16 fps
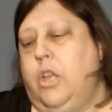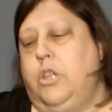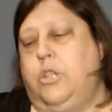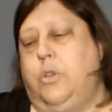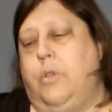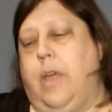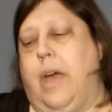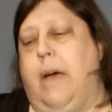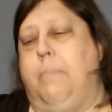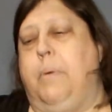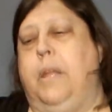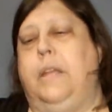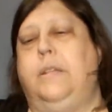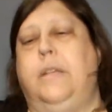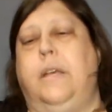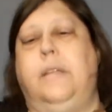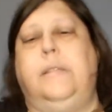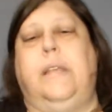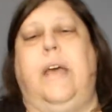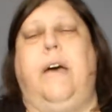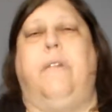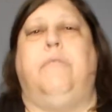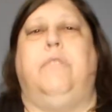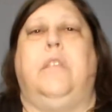do that. But it does
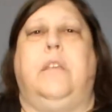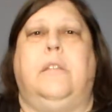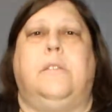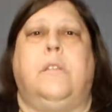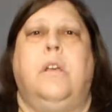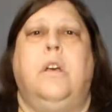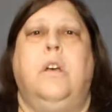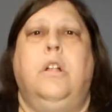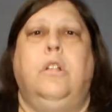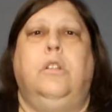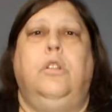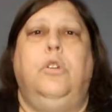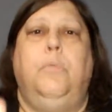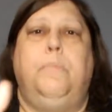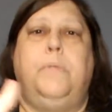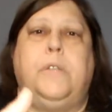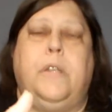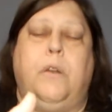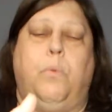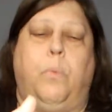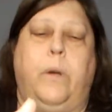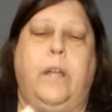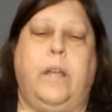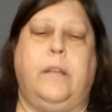have these loops
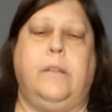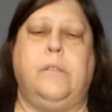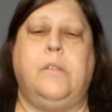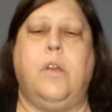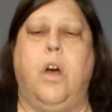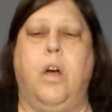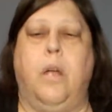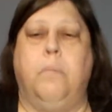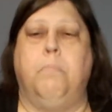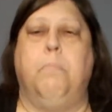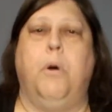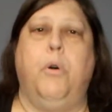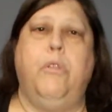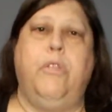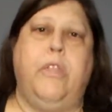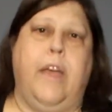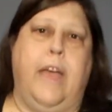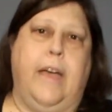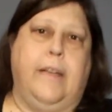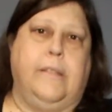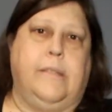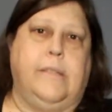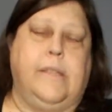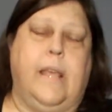and rings on both
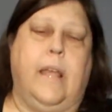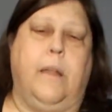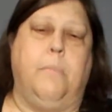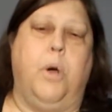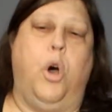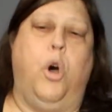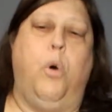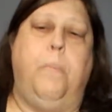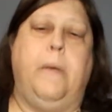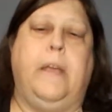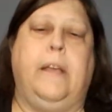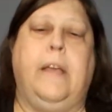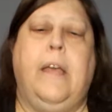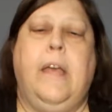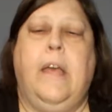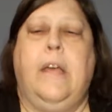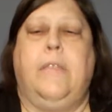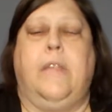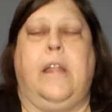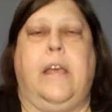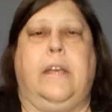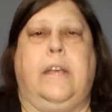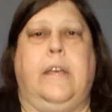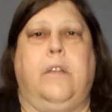ends, and I'm hoping that
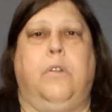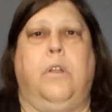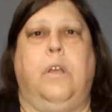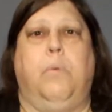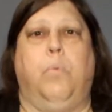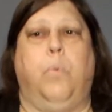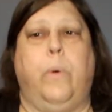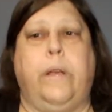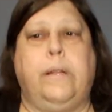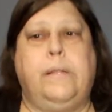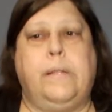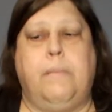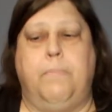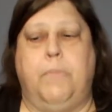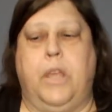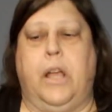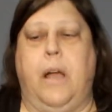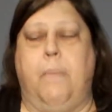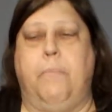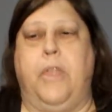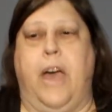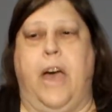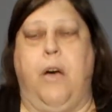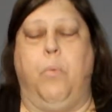I can rig something
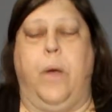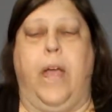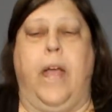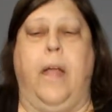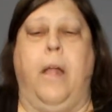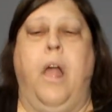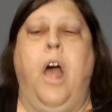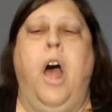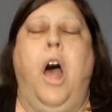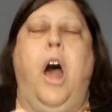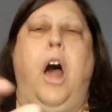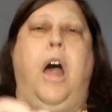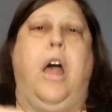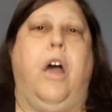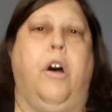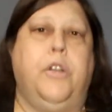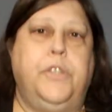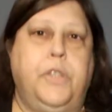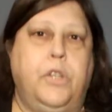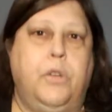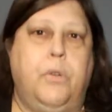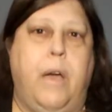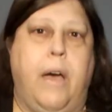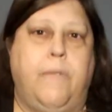up that way. I
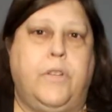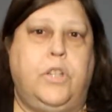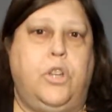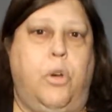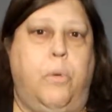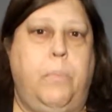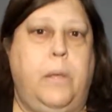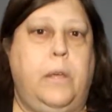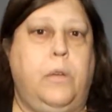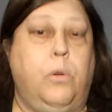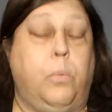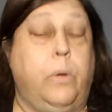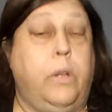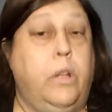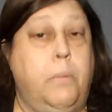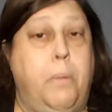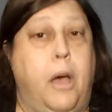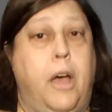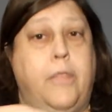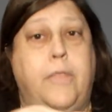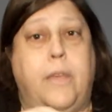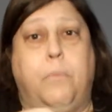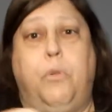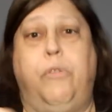also do have a Joby
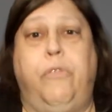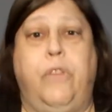GorillaPod that will